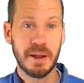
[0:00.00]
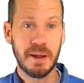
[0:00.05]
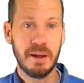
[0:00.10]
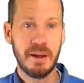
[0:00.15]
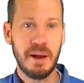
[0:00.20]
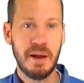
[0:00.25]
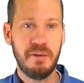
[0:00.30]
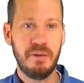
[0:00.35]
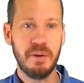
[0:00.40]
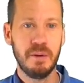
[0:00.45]

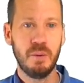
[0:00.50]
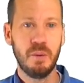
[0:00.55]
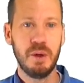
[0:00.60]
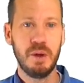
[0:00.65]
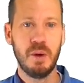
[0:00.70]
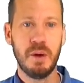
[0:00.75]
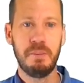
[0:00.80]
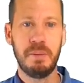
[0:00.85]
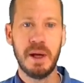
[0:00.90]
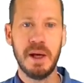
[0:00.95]
Every,
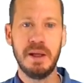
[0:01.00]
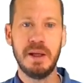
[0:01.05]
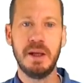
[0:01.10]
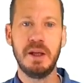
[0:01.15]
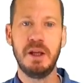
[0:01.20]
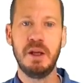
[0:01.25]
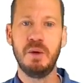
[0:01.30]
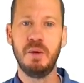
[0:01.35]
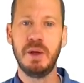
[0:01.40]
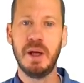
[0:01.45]
when you apply the
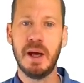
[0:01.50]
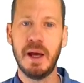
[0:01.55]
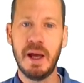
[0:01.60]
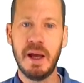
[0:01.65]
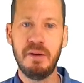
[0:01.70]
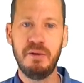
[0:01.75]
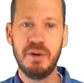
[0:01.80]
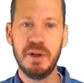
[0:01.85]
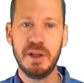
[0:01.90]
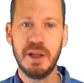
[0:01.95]
urea
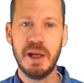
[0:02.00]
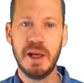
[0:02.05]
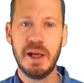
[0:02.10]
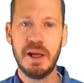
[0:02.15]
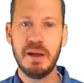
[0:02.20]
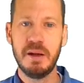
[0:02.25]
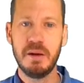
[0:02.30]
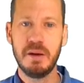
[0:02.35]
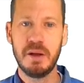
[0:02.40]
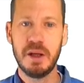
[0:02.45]
every
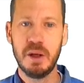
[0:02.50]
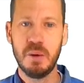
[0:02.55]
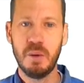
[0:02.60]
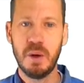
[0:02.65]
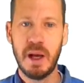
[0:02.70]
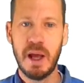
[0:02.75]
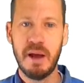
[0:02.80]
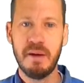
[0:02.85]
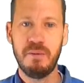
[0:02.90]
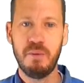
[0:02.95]
day, you
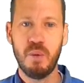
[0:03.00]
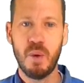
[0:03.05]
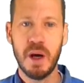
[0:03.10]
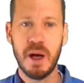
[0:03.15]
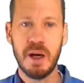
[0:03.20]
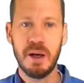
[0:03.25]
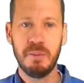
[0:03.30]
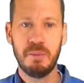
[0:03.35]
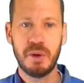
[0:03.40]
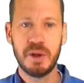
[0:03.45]
will have
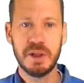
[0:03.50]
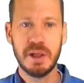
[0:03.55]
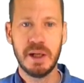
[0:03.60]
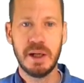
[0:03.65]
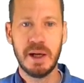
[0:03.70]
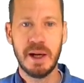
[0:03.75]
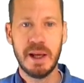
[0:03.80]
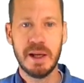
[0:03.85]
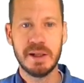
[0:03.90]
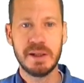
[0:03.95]

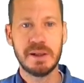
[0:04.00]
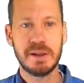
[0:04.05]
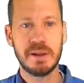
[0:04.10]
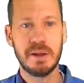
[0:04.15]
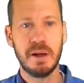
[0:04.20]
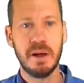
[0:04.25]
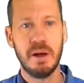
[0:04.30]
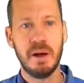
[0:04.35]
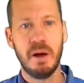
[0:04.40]
1% less